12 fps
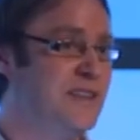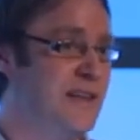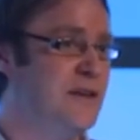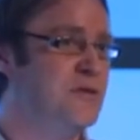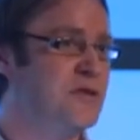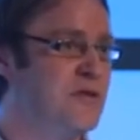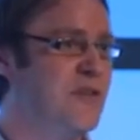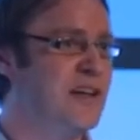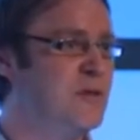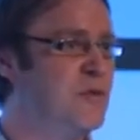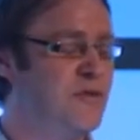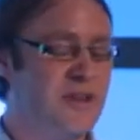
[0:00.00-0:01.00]
and deals are
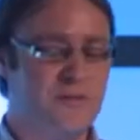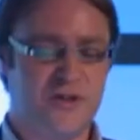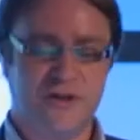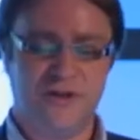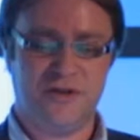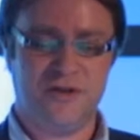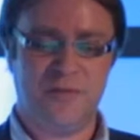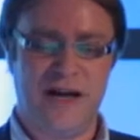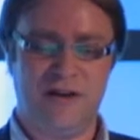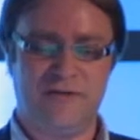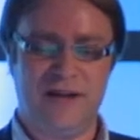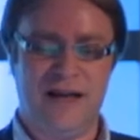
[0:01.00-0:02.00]
available for them to
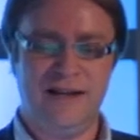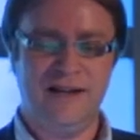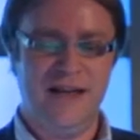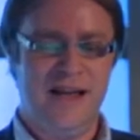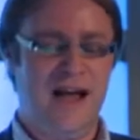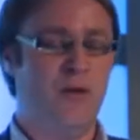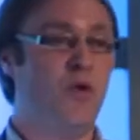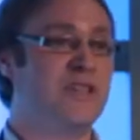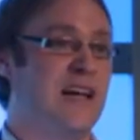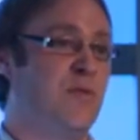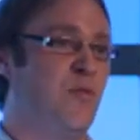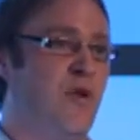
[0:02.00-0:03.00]
buy offline, and
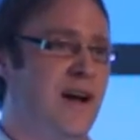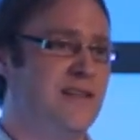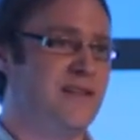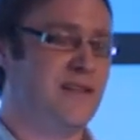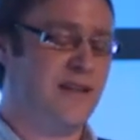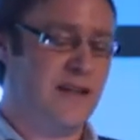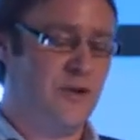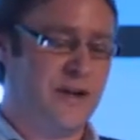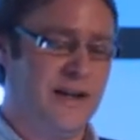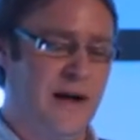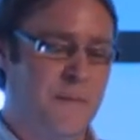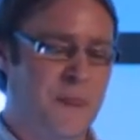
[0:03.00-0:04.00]
what type of prices are they
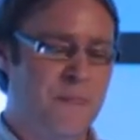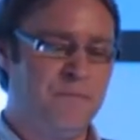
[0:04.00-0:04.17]
looking at.